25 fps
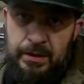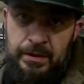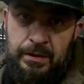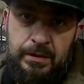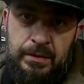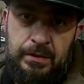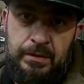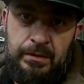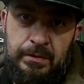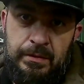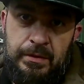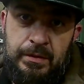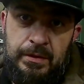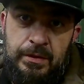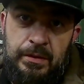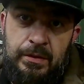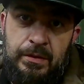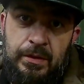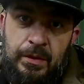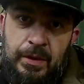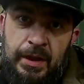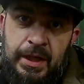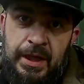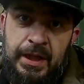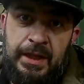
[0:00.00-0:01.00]
You
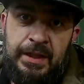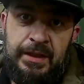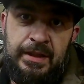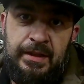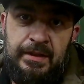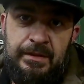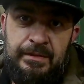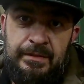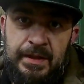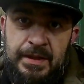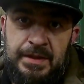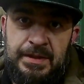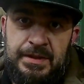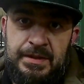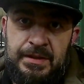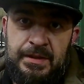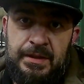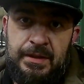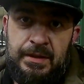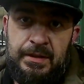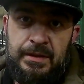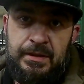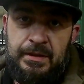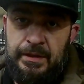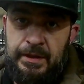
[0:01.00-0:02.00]
go ahead and give us
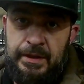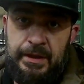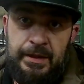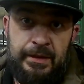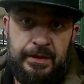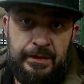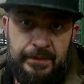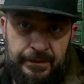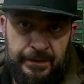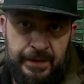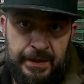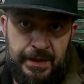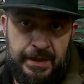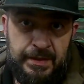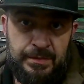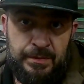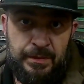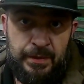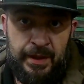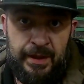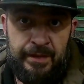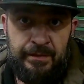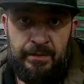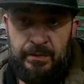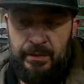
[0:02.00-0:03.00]
a clear to fix
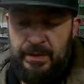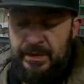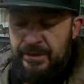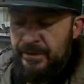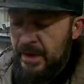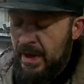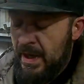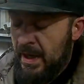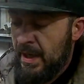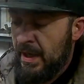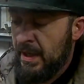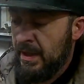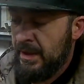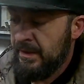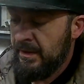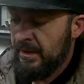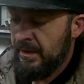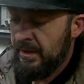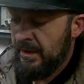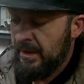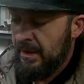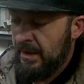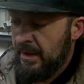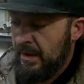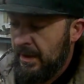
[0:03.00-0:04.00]
whatever we find.
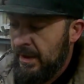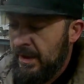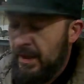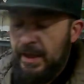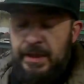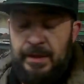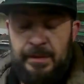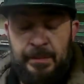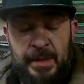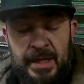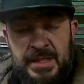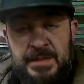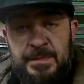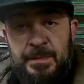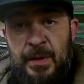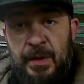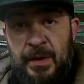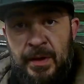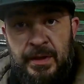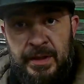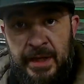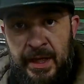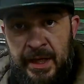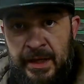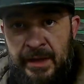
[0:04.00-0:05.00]
And the best
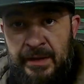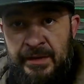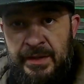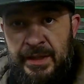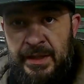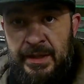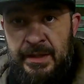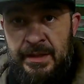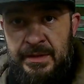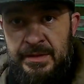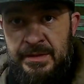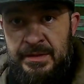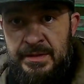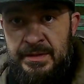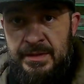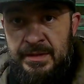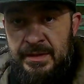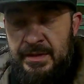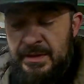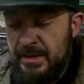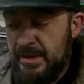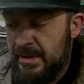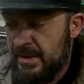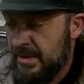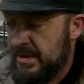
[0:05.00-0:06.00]
part now is
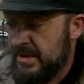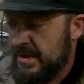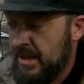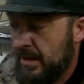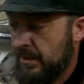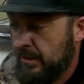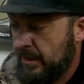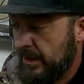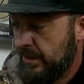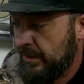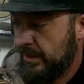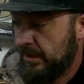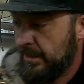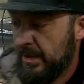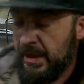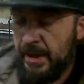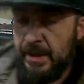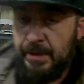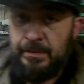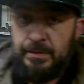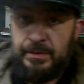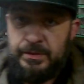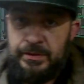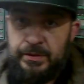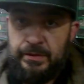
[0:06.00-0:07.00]
that we will be
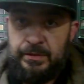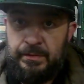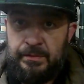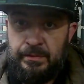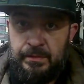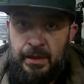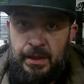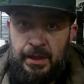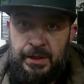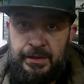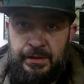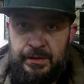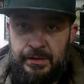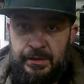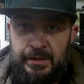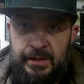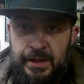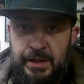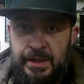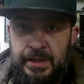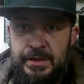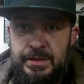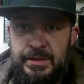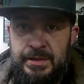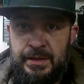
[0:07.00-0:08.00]
able to run your
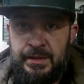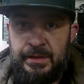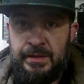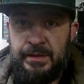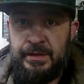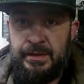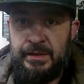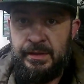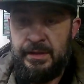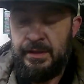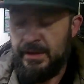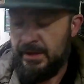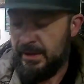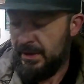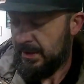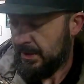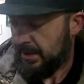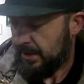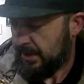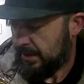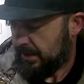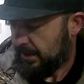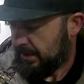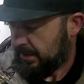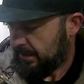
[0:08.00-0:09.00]
engine
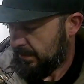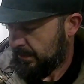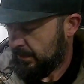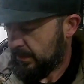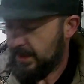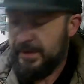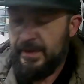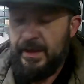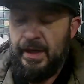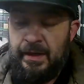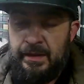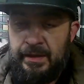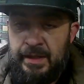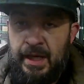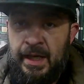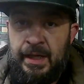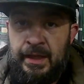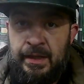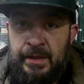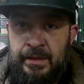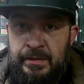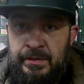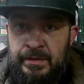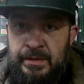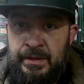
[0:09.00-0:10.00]
with our
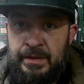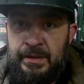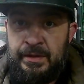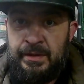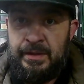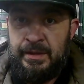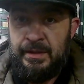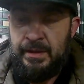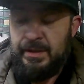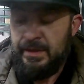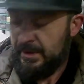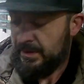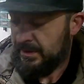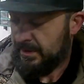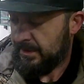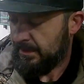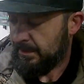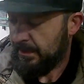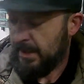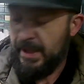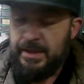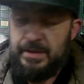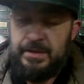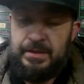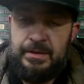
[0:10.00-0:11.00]
dyno to
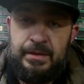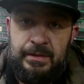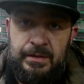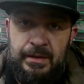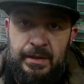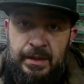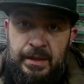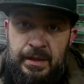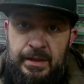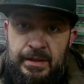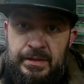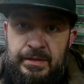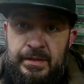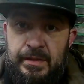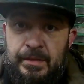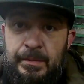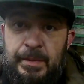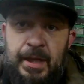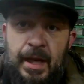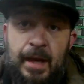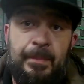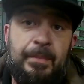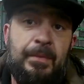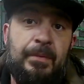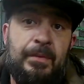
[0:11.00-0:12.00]
make sure that it is going to
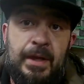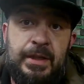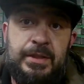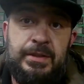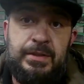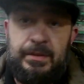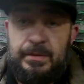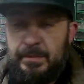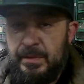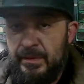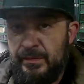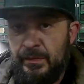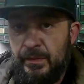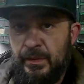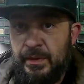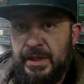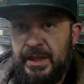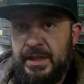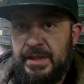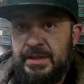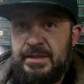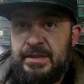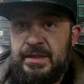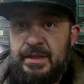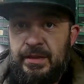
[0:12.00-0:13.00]
be operational before it
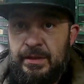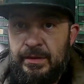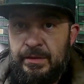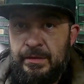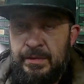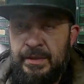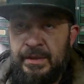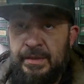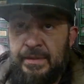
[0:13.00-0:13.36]
gets to you.